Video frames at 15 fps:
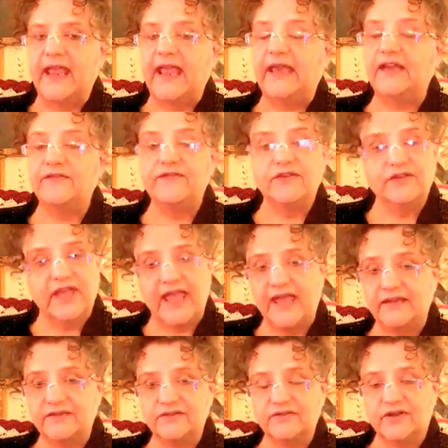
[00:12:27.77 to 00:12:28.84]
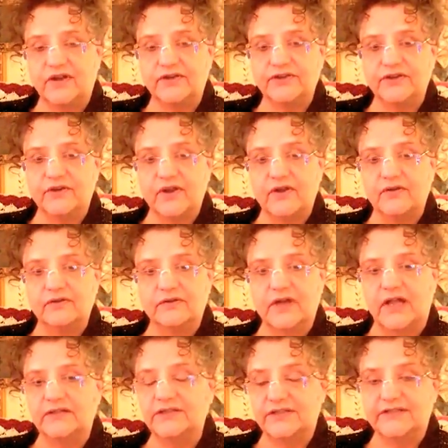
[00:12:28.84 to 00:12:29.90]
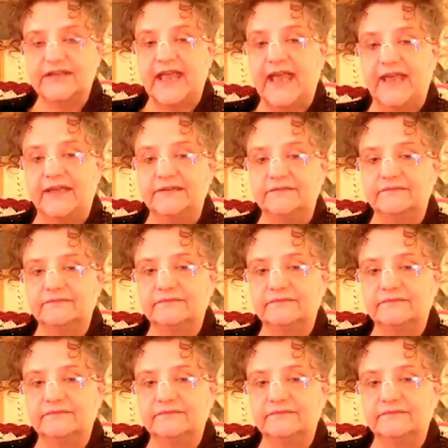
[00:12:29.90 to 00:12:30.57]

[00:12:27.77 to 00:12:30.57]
And if you can't do it on your own, I'll just add,